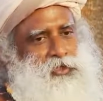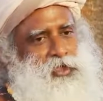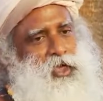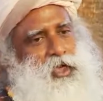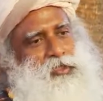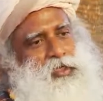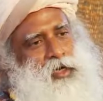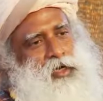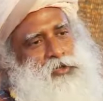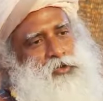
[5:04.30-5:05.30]
try as
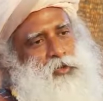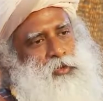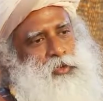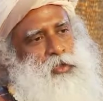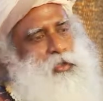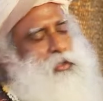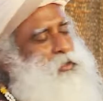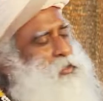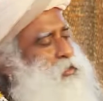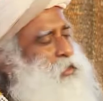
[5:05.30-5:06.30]
hard as you want,
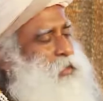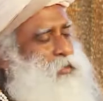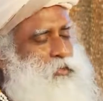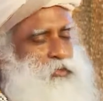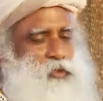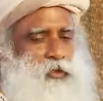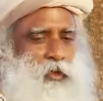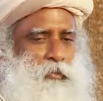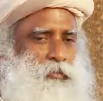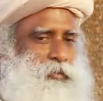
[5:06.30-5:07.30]
it is not going to
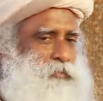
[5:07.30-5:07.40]
stop.